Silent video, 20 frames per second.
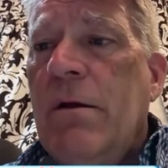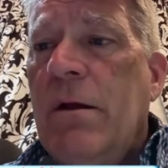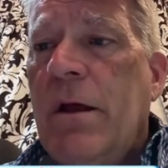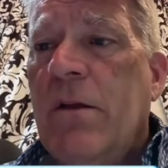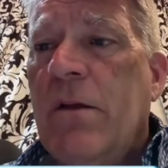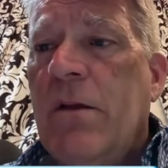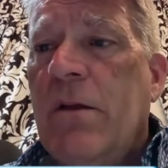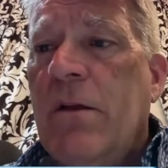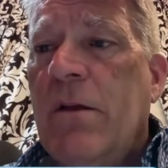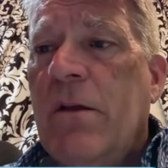
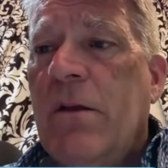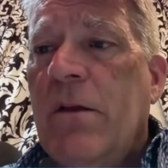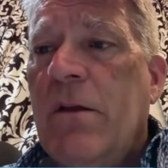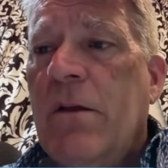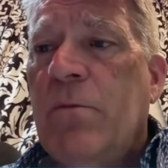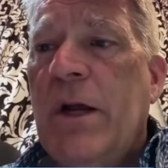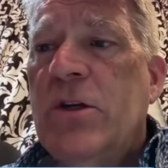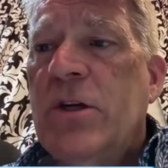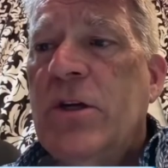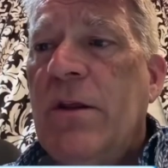especially
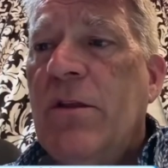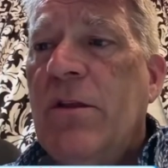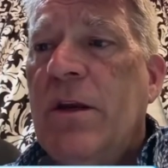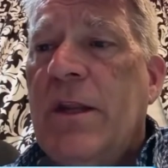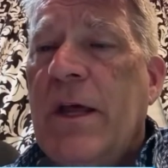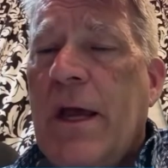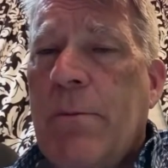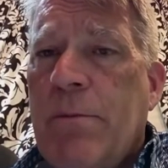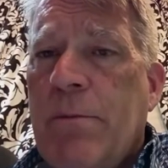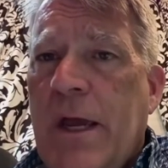the deck
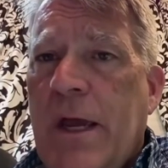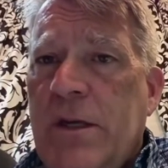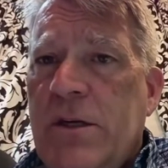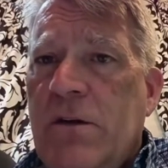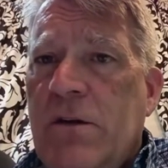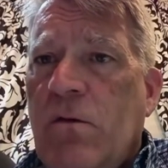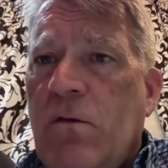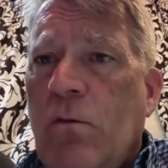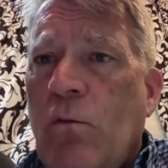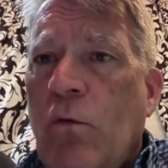pages,
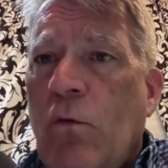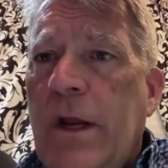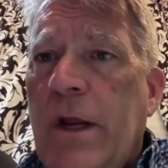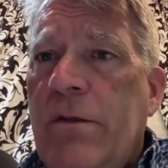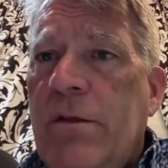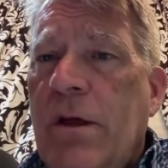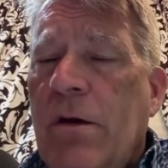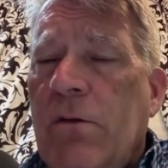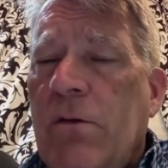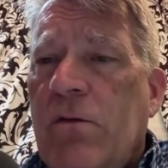read
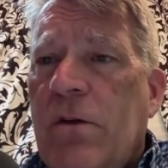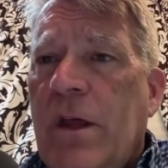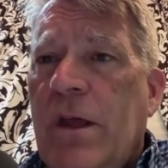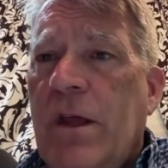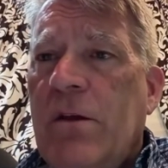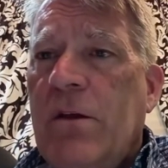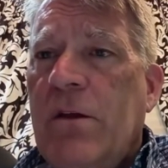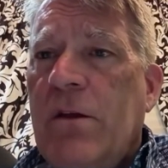those things